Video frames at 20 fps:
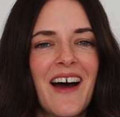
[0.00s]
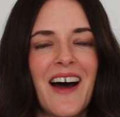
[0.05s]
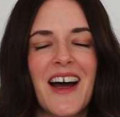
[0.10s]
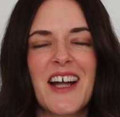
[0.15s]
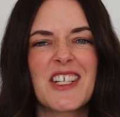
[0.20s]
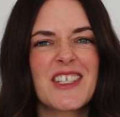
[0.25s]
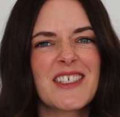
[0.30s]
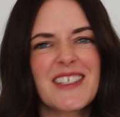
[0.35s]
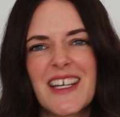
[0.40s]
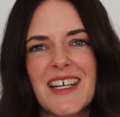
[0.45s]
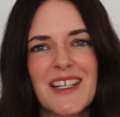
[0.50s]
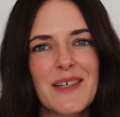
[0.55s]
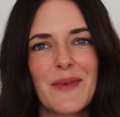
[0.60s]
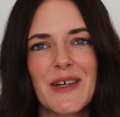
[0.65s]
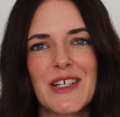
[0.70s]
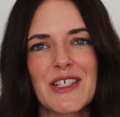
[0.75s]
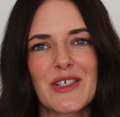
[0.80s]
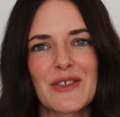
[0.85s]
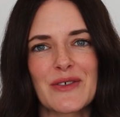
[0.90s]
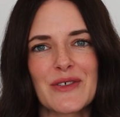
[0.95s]
I just kicked
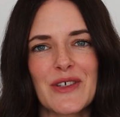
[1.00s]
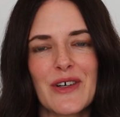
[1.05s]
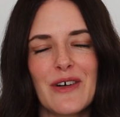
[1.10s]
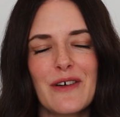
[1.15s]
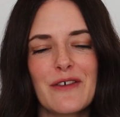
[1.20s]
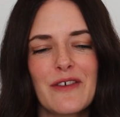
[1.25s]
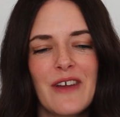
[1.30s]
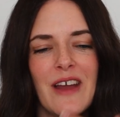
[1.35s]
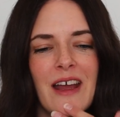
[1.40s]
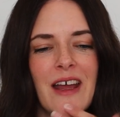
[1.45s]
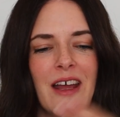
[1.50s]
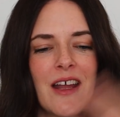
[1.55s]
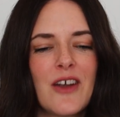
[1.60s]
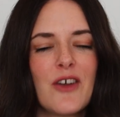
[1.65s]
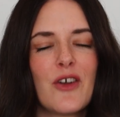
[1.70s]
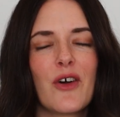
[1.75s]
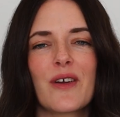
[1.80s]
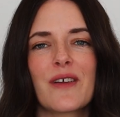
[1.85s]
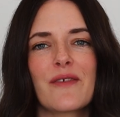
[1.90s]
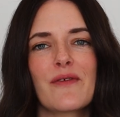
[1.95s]
my shoes off,
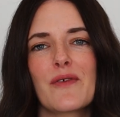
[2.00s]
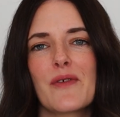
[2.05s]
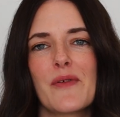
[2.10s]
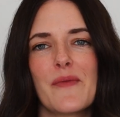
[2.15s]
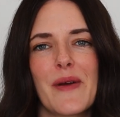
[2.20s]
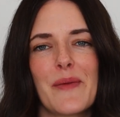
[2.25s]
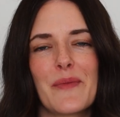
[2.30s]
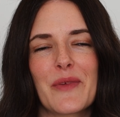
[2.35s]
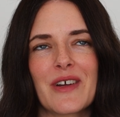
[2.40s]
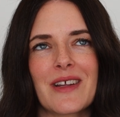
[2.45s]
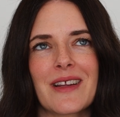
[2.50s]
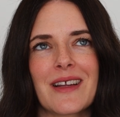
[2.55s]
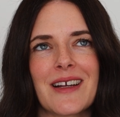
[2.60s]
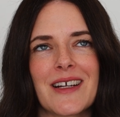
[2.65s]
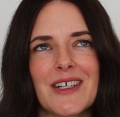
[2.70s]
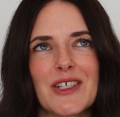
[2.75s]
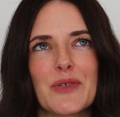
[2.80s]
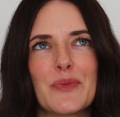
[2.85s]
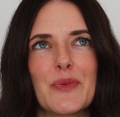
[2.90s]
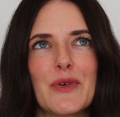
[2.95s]
not even remembering that
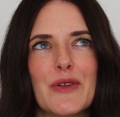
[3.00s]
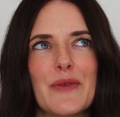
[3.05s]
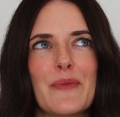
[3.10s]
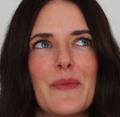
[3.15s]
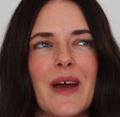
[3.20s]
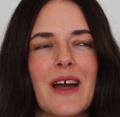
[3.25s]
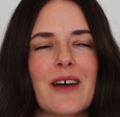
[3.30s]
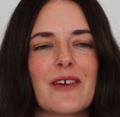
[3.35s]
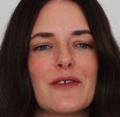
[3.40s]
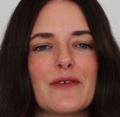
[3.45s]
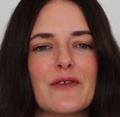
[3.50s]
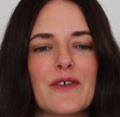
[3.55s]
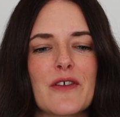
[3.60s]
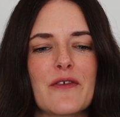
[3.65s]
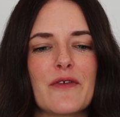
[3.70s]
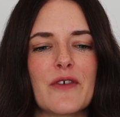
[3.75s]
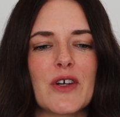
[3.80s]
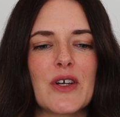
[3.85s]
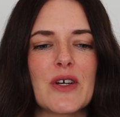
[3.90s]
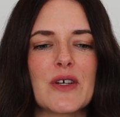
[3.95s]
I should put them back on for the
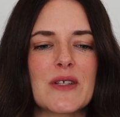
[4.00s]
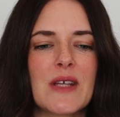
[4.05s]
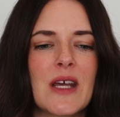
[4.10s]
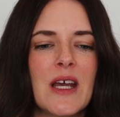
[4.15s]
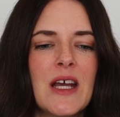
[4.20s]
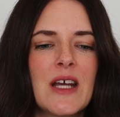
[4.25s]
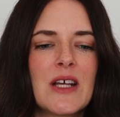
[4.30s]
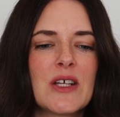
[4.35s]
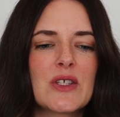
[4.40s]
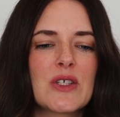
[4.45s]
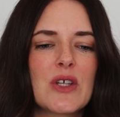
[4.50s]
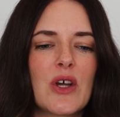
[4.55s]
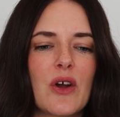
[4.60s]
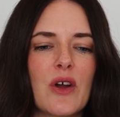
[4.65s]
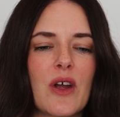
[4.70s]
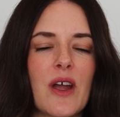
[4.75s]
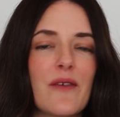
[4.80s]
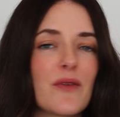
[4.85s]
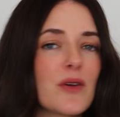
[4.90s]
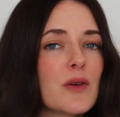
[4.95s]
photos.
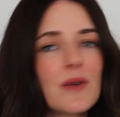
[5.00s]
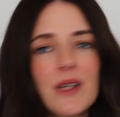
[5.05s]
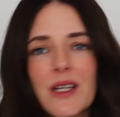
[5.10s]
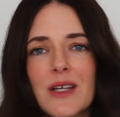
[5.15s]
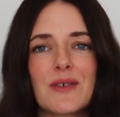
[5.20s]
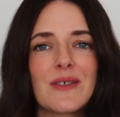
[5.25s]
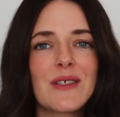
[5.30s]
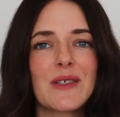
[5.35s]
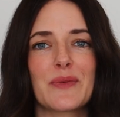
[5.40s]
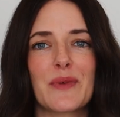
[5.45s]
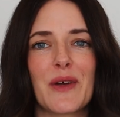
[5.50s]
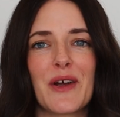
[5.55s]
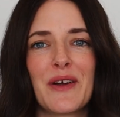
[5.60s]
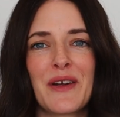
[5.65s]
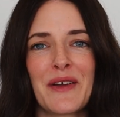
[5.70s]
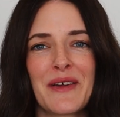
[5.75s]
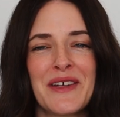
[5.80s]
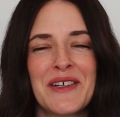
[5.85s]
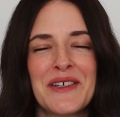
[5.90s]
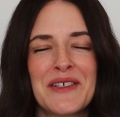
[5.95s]
So everyone else is
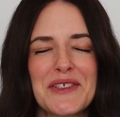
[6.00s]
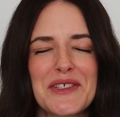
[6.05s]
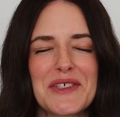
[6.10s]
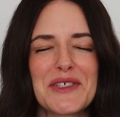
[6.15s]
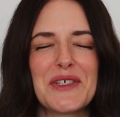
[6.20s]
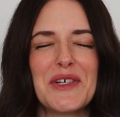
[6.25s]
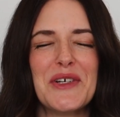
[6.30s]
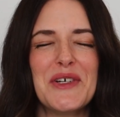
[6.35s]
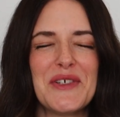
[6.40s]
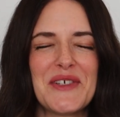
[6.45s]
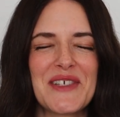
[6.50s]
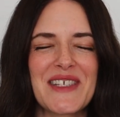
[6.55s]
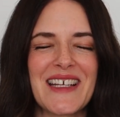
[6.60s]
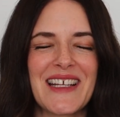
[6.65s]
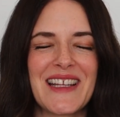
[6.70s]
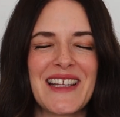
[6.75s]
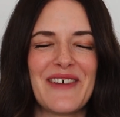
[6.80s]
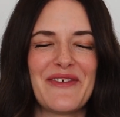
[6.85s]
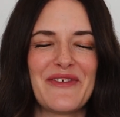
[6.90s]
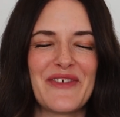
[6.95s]
wearing shoes
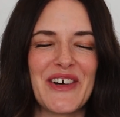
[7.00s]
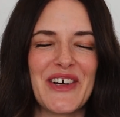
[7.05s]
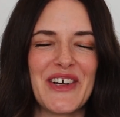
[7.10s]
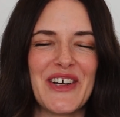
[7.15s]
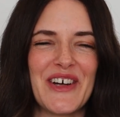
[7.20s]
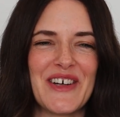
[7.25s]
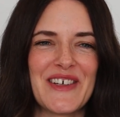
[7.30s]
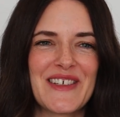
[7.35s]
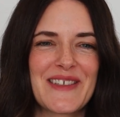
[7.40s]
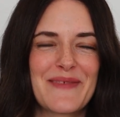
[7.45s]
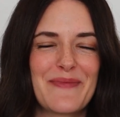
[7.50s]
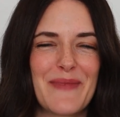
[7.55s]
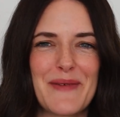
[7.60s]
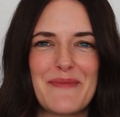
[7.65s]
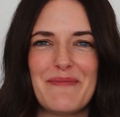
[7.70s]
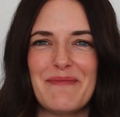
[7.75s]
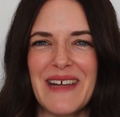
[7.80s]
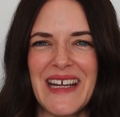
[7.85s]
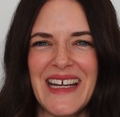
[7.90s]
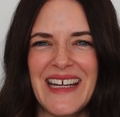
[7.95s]
in the photos
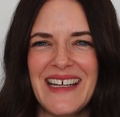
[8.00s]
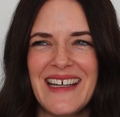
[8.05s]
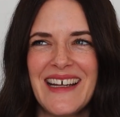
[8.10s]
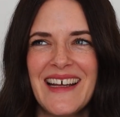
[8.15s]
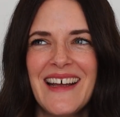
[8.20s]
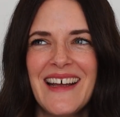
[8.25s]
but me,